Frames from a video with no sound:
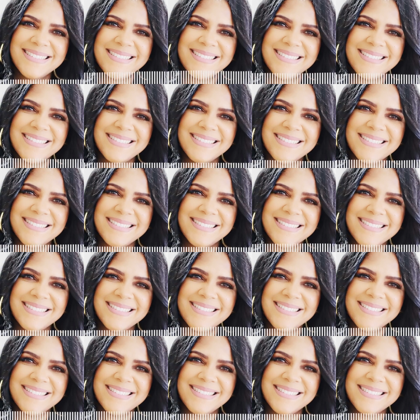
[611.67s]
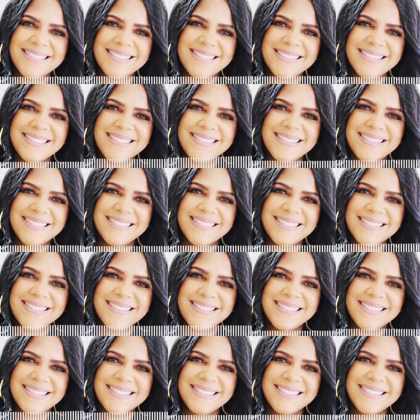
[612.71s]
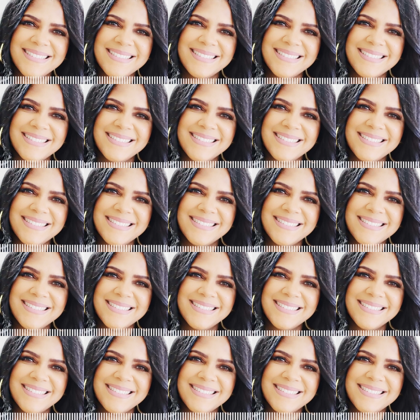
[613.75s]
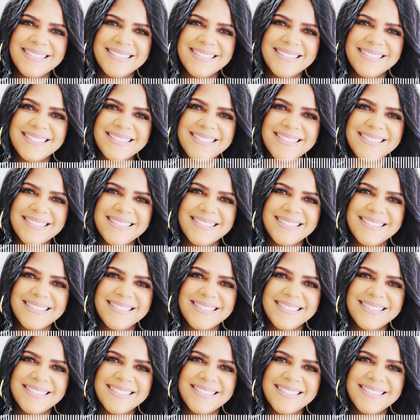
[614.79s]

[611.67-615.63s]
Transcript: If you believed you already have it, would you be looking for it? No.